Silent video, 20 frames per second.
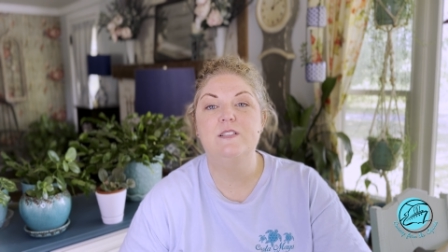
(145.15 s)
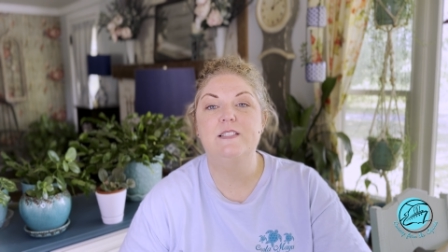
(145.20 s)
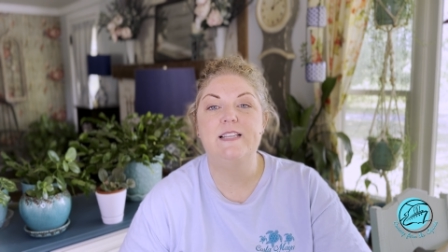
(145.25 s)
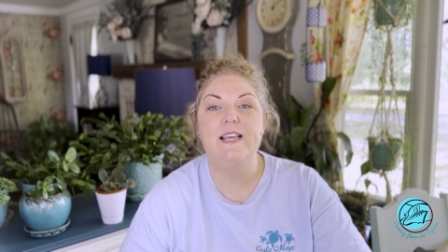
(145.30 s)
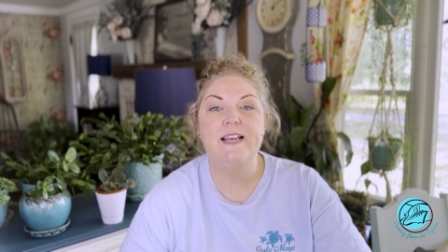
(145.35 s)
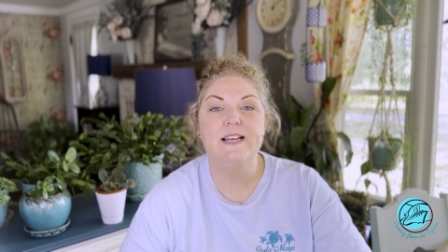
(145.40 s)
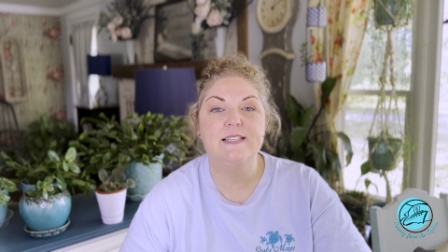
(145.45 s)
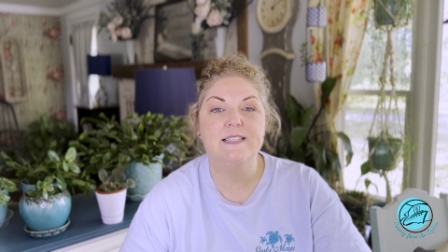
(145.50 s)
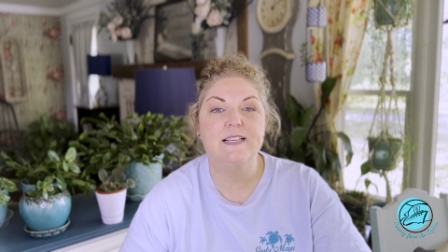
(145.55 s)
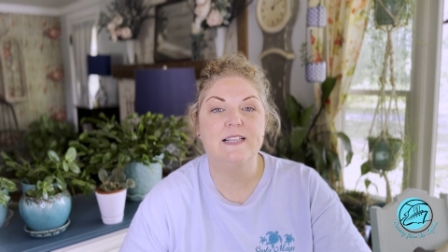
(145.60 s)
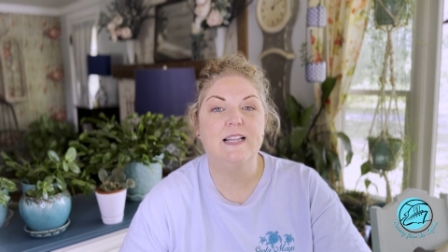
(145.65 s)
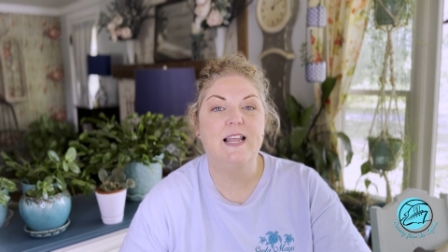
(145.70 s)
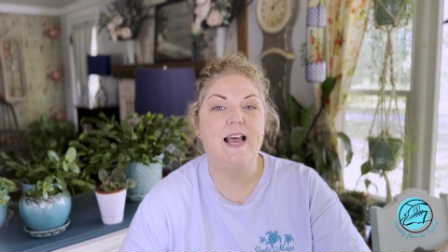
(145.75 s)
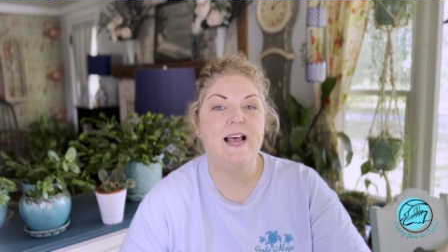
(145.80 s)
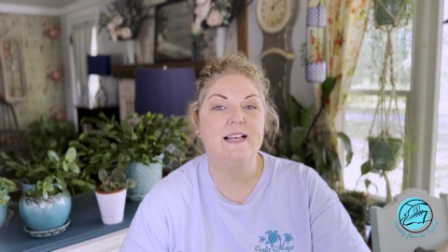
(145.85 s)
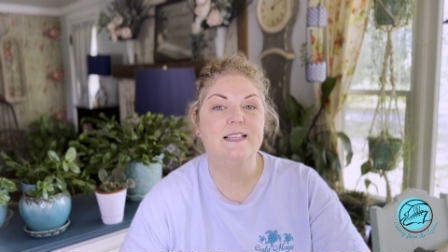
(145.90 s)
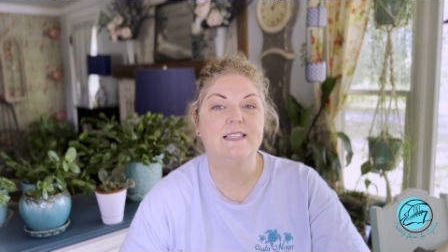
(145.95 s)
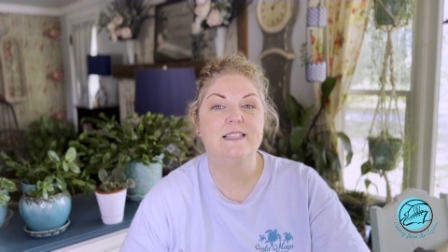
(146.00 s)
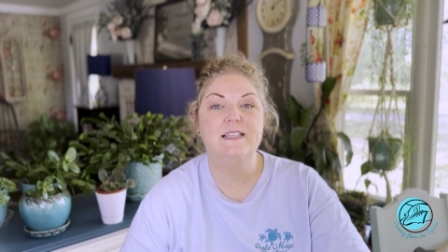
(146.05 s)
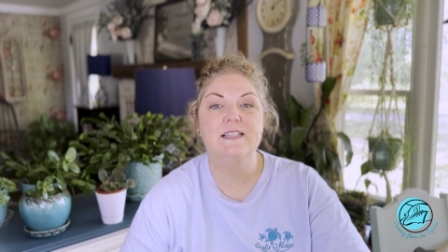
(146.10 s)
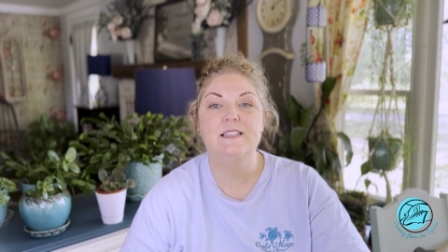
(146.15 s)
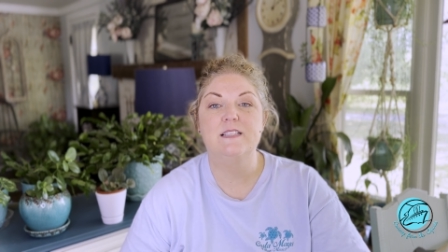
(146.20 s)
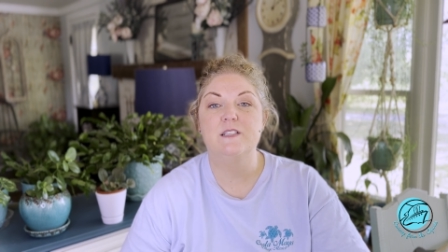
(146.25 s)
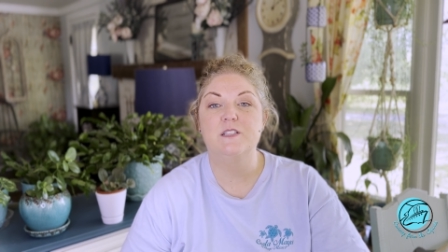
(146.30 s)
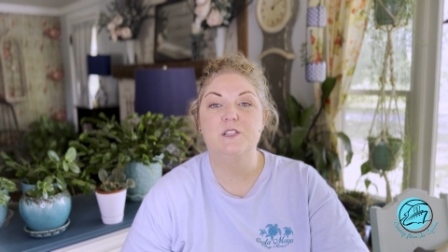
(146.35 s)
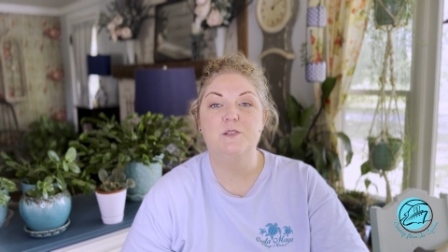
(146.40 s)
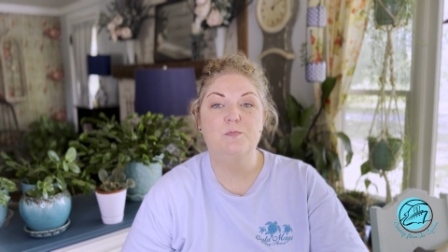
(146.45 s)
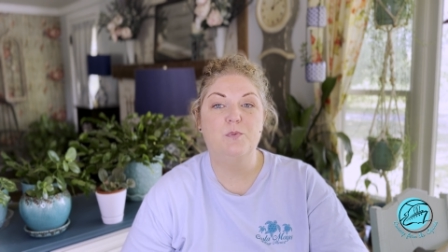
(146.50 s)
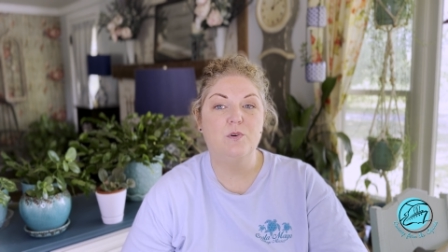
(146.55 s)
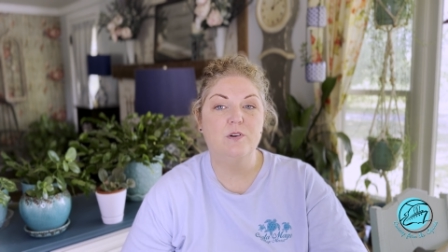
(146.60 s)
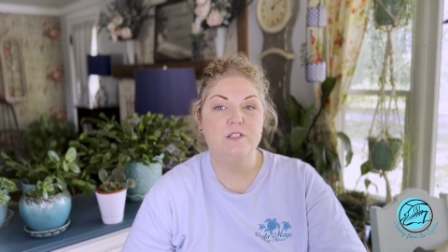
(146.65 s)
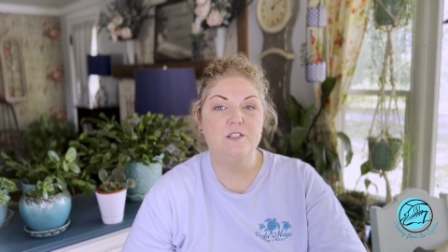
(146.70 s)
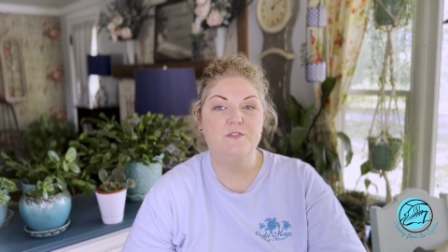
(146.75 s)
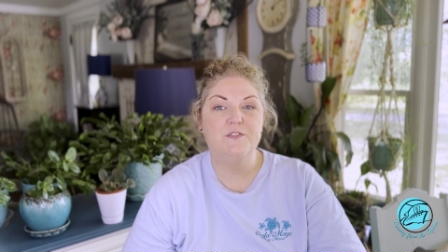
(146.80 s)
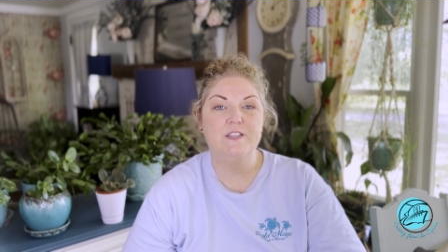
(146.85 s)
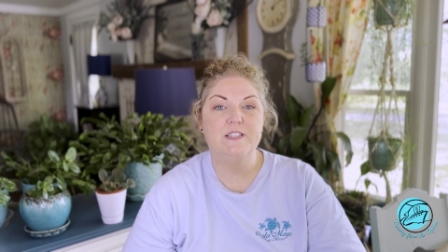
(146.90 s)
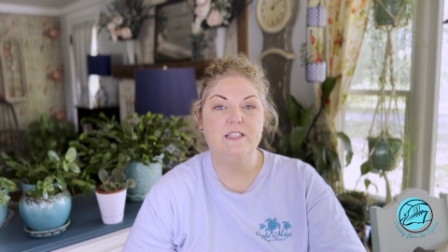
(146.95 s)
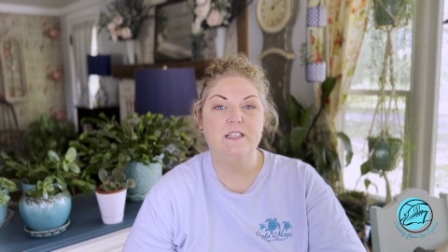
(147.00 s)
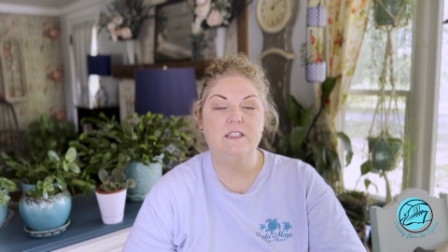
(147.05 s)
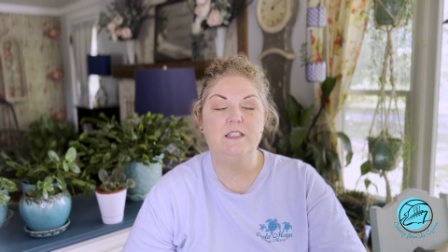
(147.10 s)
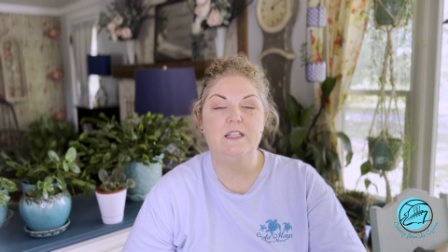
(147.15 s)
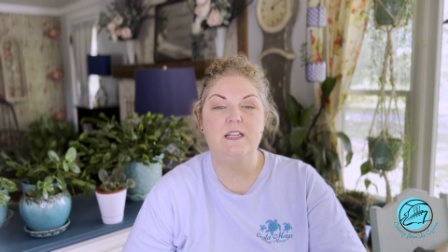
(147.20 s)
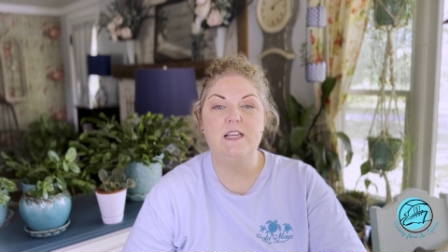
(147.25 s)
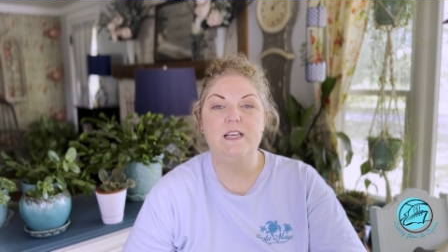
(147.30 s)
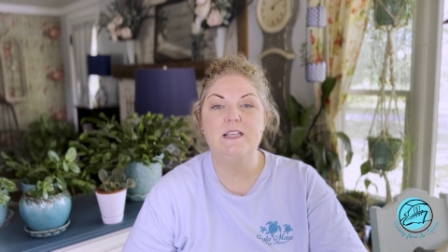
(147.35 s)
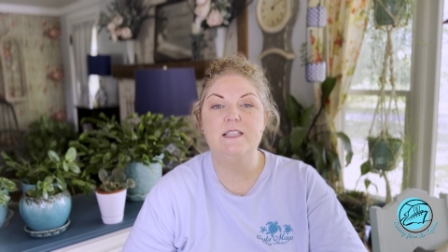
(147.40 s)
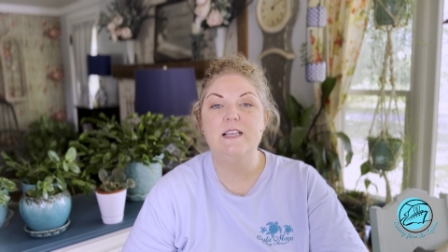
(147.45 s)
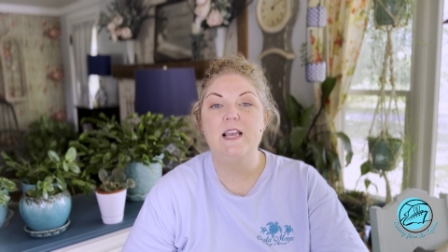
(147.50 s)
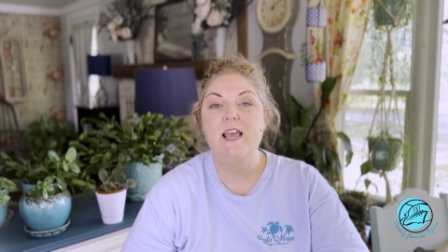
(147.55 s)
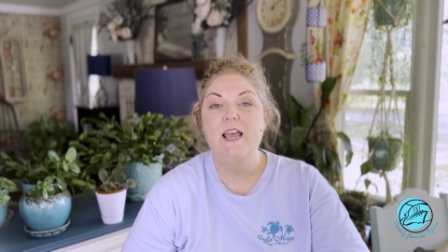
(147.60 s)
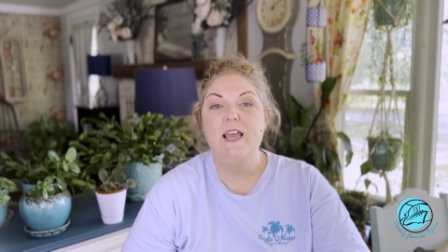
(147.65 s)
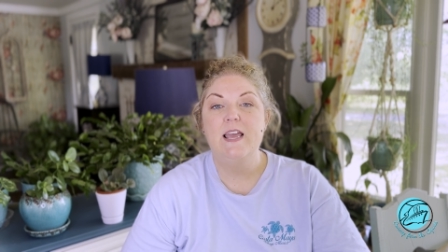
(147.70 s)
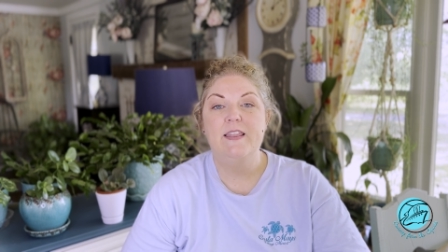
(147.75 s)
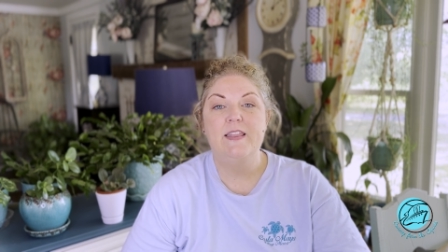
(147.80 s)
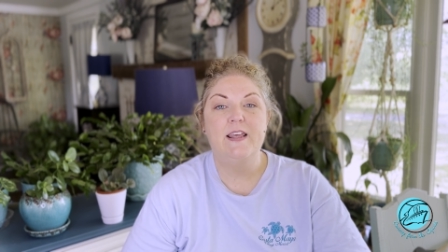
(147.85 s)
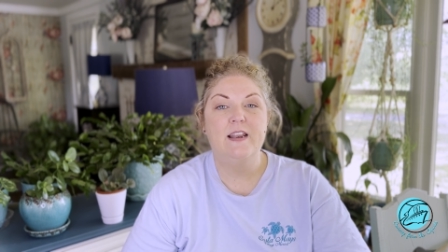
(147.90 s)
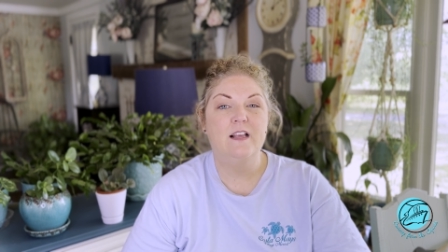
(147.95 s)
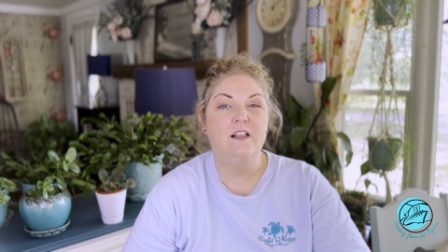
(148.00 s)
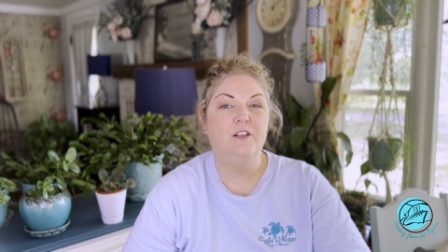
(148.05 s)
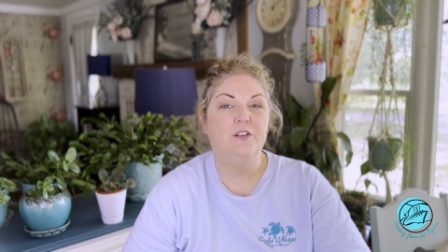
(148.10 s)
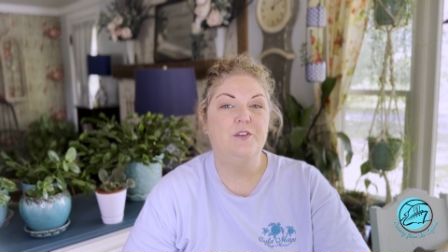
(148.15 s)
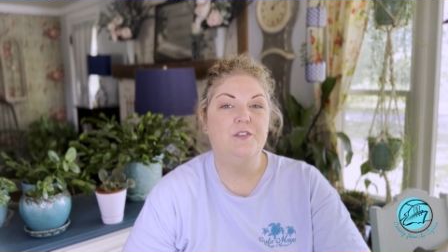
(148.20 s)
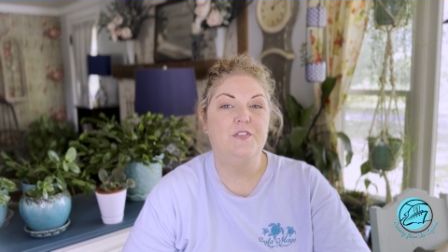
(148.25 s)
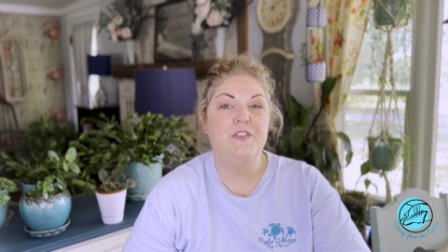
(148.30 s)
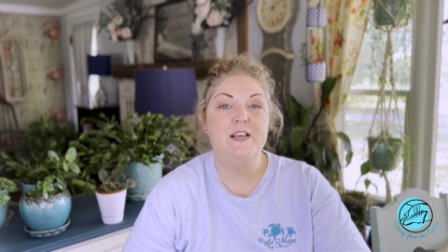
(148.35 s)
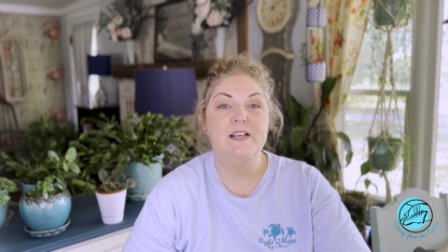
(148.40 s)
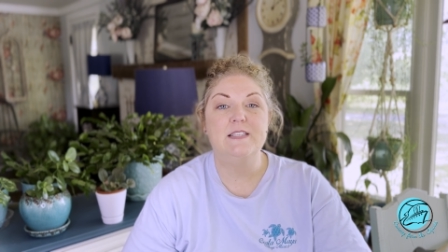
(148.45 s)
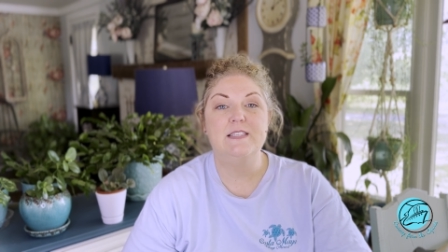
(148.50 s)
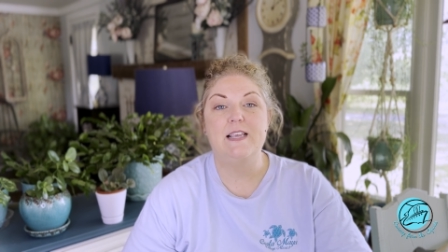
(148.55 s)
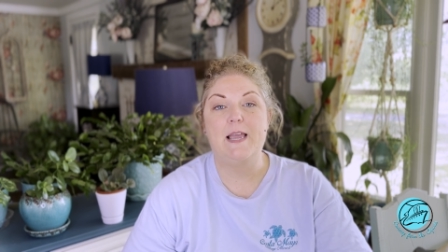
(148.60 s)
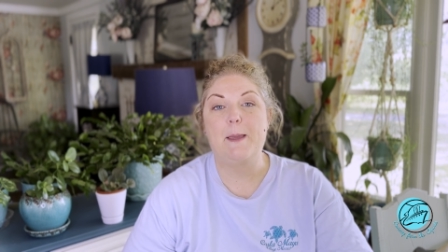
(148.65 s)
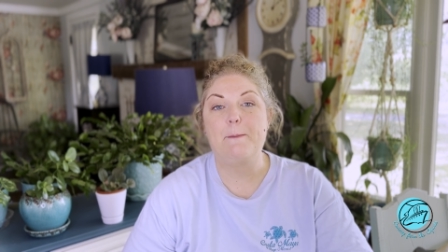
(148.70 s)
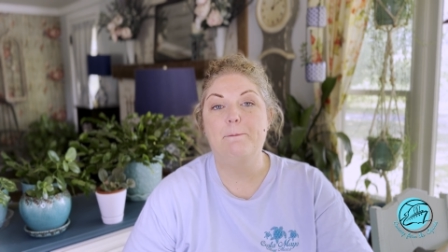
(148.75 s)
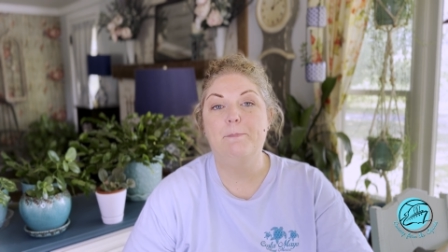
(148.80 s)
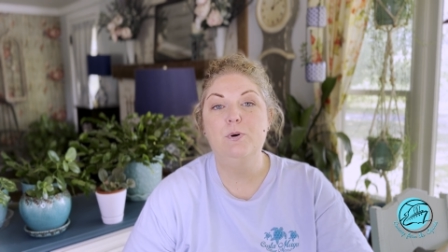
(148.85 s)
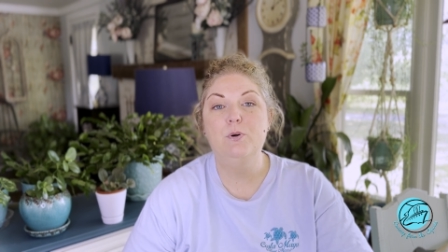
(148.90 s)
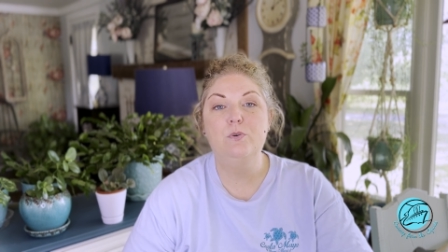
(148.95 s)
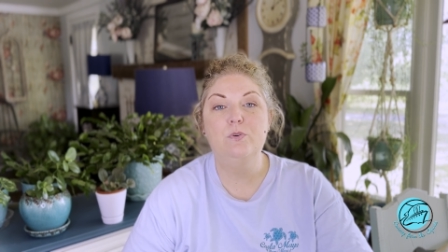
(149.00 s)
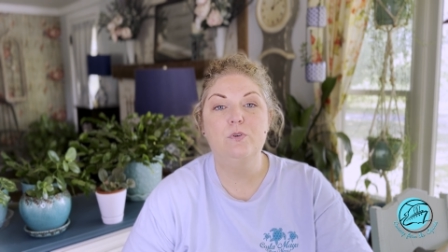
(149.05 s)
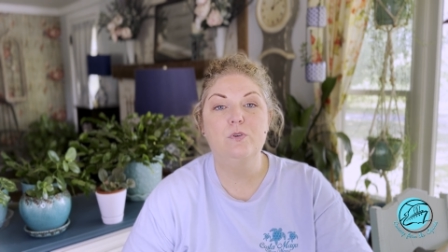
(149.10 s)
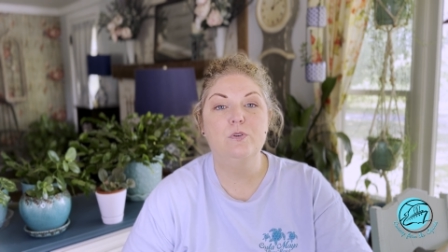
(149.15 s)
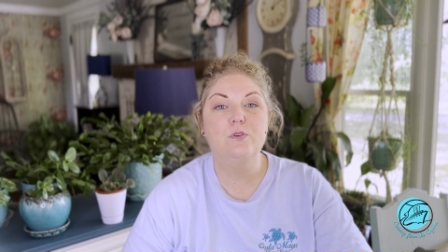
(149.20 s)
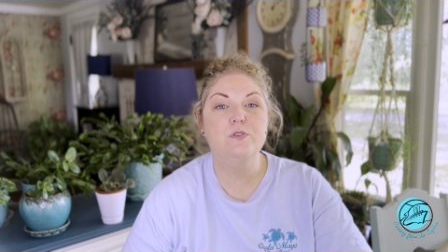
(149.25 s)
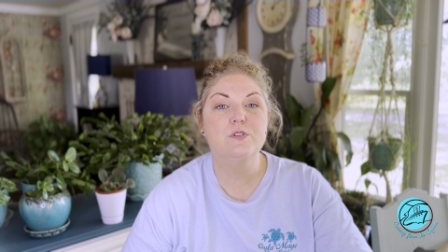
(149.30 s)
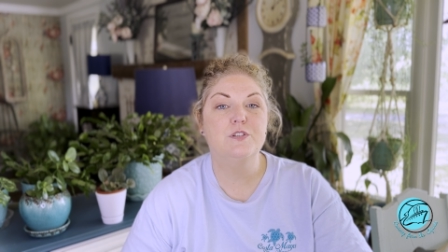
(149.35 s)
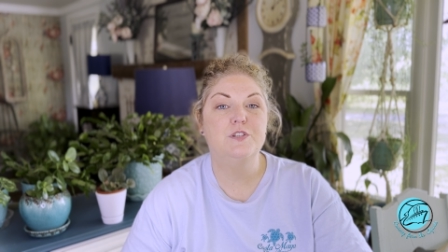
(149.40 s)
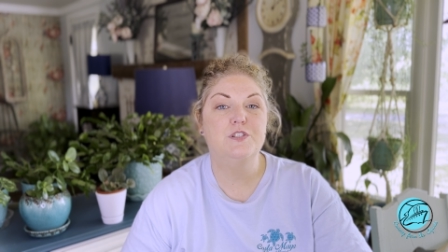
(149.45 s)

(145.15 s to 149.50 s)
dance classes, and sports facilities that include things like pools,